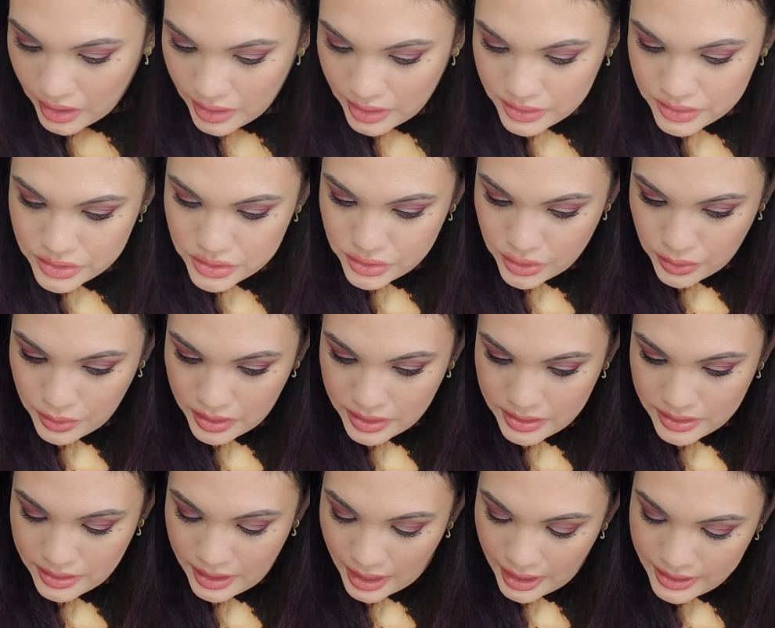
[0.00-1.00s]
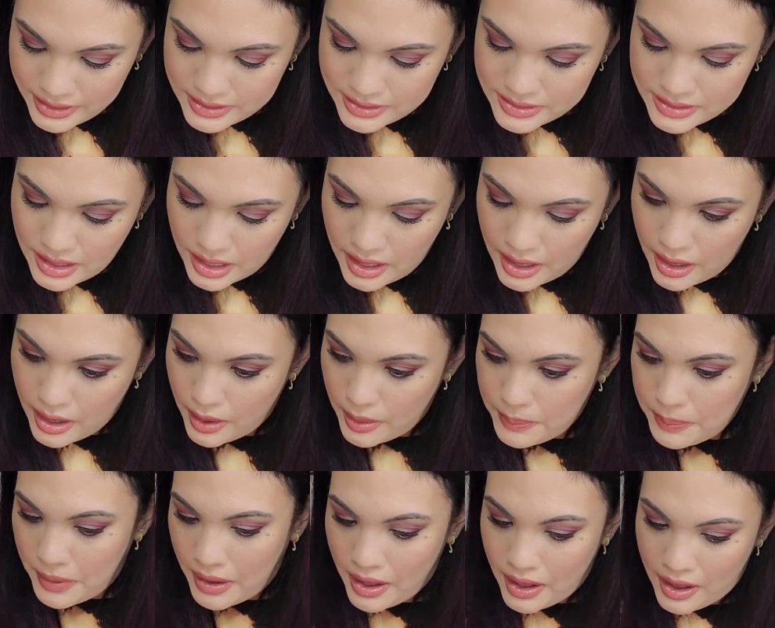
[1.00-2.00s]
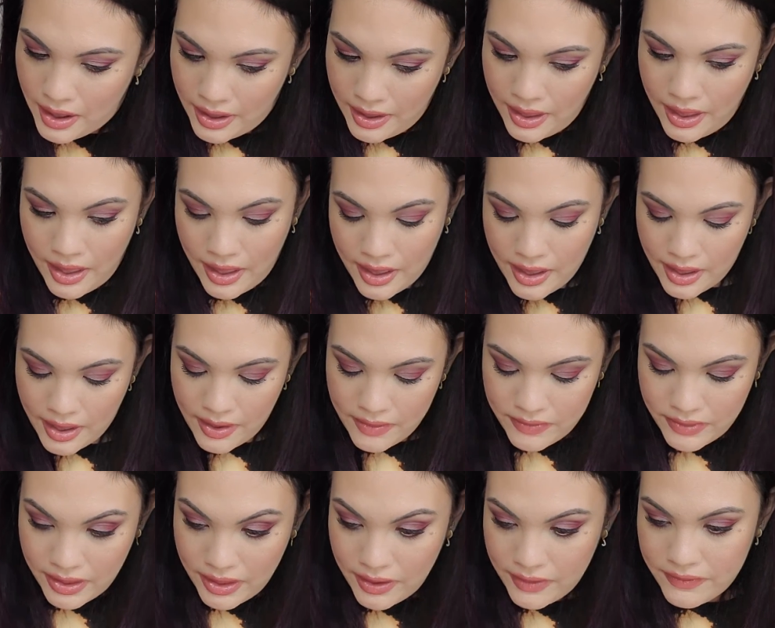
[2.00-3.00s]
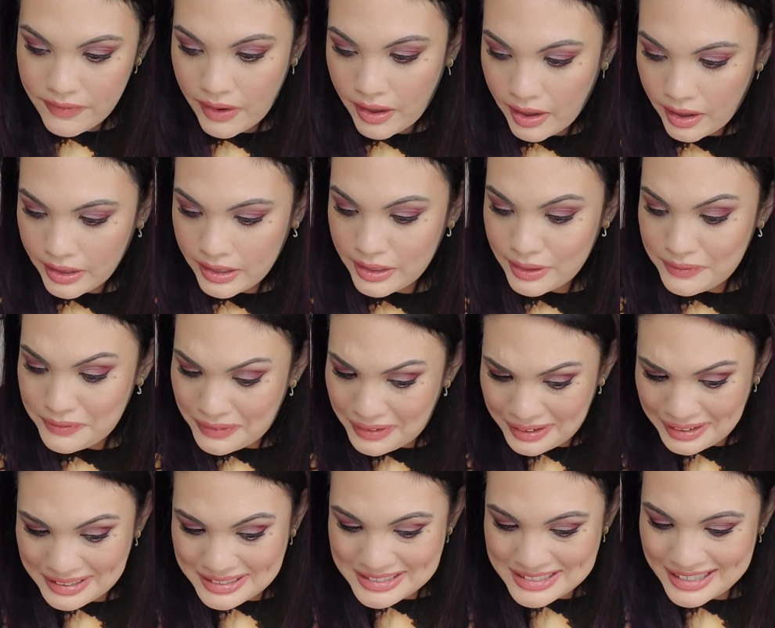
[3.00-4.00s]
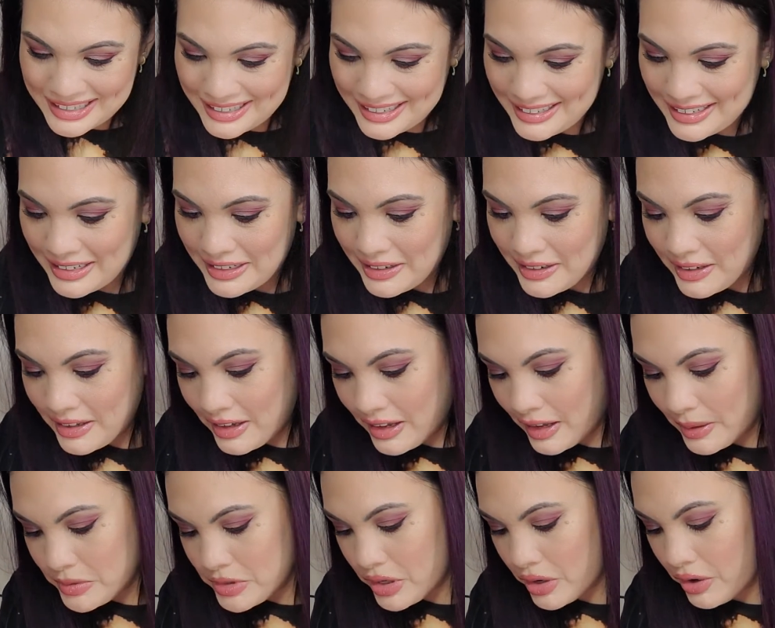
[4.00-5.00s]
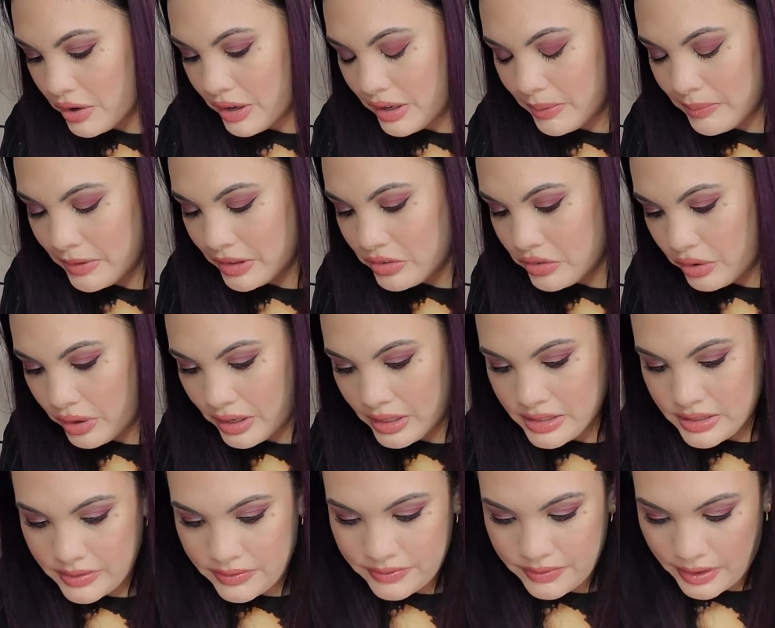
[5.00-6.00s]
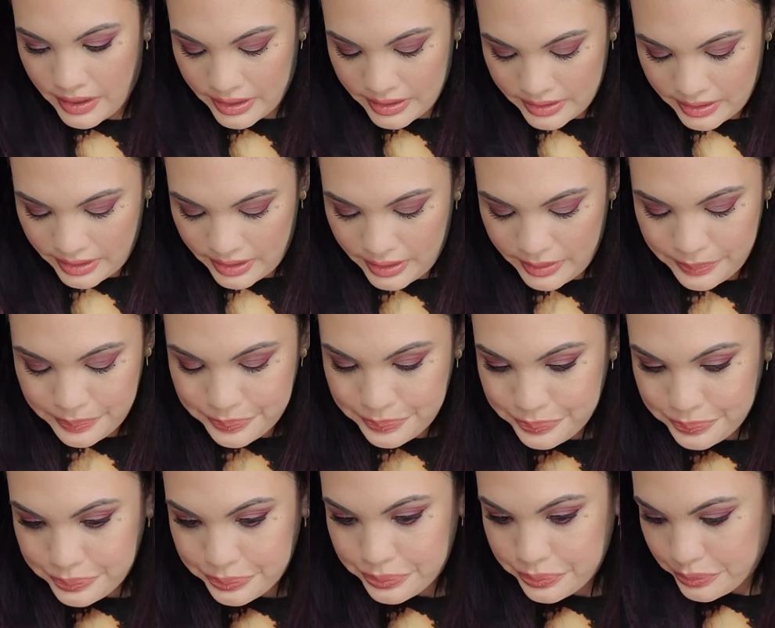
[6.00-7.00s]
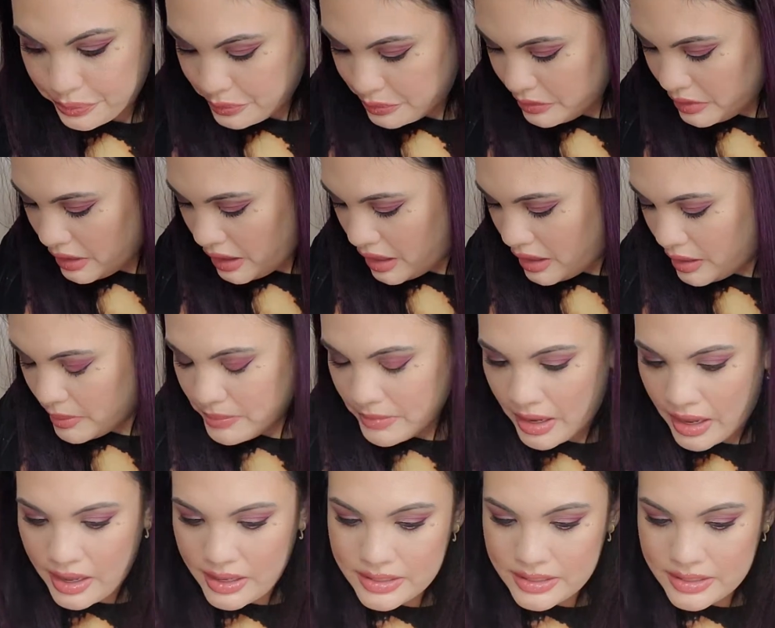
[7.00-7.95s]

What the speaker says: So next up I have, if I can find it, I'm sorry, I'm like trying to find it and I'm not